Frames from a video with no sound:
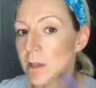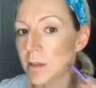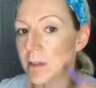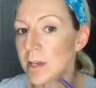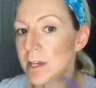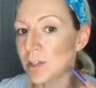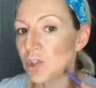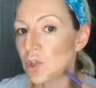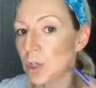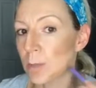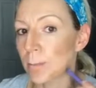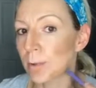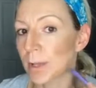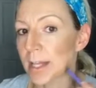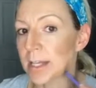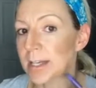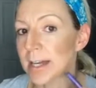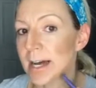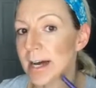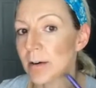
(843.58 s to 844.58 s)
this you can
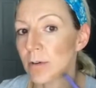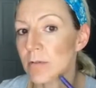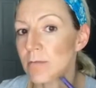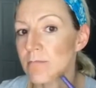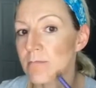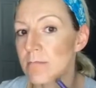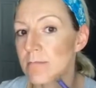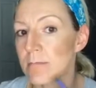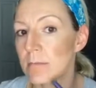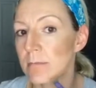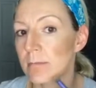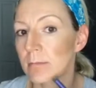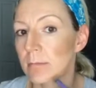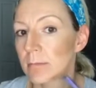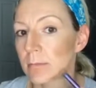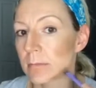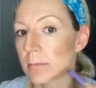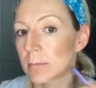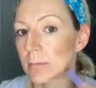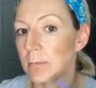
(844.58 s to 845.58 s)
blend down,
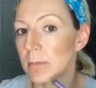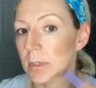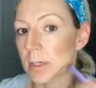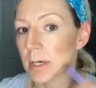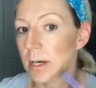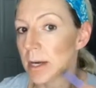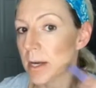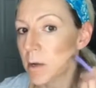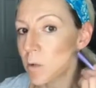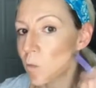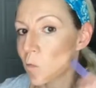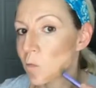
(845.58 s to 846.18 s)
all right?